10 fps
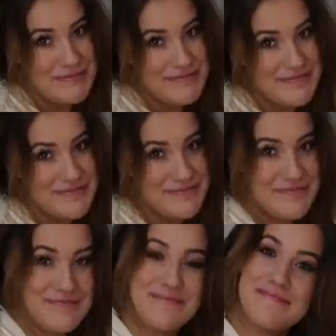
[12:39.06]
Mm-hmm.
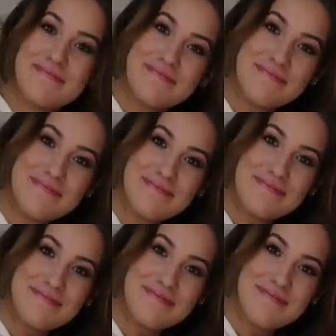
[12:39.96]

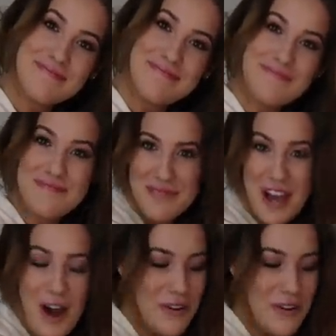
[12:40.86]
What are you wearing?